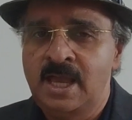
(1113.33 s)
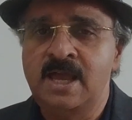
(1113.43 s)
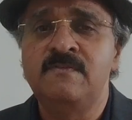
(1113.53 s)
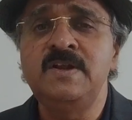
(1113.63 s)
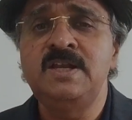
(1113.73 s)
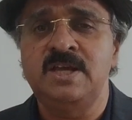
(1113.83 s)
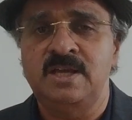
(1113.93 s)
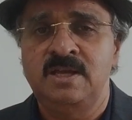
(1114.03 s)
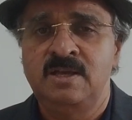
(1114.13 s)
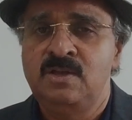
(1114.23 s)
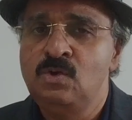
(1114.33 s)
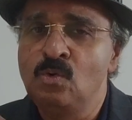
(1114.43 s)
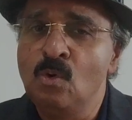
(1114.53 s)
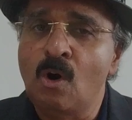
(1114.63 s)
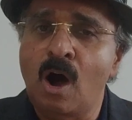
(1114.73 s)
Every day
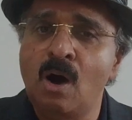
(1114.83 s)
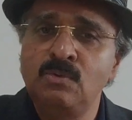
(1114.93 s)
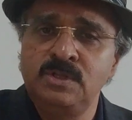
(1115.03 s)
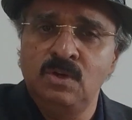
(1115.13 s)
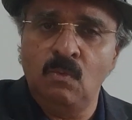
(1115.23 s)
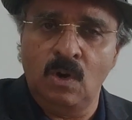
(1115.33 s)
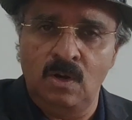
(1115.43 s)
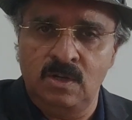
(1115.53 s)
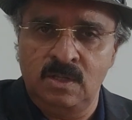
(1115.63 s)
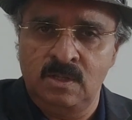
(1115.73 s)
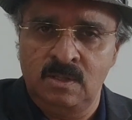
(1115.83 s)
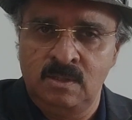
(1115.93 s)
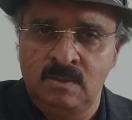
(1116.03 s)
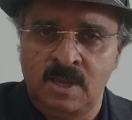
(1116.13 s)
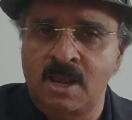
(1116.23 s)
you go out in the world
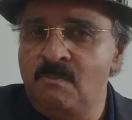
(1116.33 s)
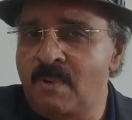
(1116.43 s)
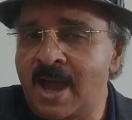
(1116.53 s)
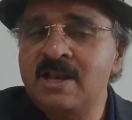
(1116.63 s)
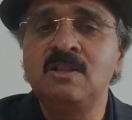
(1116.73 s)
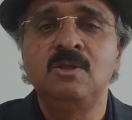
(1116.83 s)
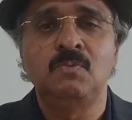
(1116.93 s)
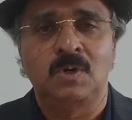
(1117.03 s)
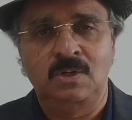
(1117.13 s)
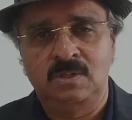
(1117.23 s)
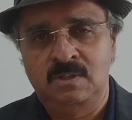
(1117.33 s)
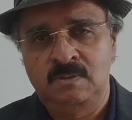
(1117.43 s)
and battle the world.